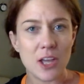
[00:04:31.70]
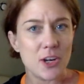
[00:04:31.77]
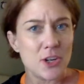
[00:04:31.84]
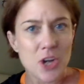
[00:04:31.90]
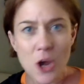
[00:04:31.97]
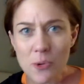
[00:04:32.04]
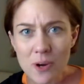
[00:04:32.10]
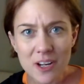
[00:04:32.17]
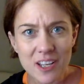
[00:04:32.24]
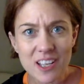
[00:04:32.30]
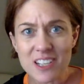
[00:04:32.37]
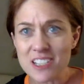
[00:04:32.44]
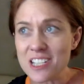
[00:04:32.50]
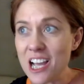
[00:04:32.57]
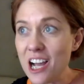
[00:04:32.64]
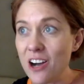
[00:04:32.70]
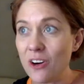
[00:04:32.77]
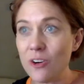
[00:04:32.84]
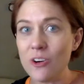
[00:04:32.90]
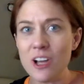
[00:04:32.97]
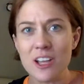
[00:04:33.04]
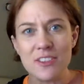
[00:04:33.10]
No one can
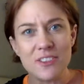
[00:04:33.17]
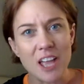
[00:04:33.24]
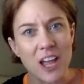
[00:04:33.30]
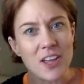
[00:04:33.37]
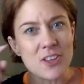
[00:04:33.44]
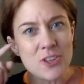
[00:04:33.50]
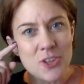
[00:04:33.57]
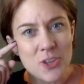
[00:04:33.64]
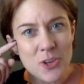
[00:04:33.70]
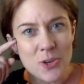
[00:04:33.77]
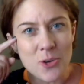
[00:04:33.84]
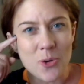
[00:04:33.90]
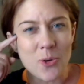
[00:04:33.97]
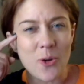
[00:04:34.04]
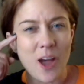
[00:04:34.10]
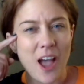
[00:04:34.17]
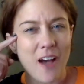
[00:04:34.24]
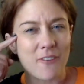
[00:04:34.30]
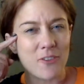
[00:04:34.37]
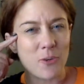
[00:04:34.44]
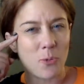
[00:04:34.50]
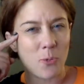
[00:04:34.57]
tell that you
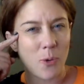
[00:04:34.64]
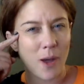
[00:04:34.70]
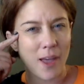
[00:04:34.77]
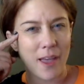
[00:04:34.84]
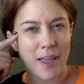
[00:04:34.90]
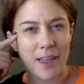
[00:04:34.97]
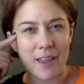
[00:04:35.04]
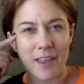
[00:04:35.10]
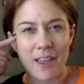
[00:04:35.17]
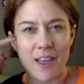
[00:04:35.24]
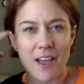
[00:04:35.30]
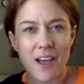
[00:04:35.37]
have a way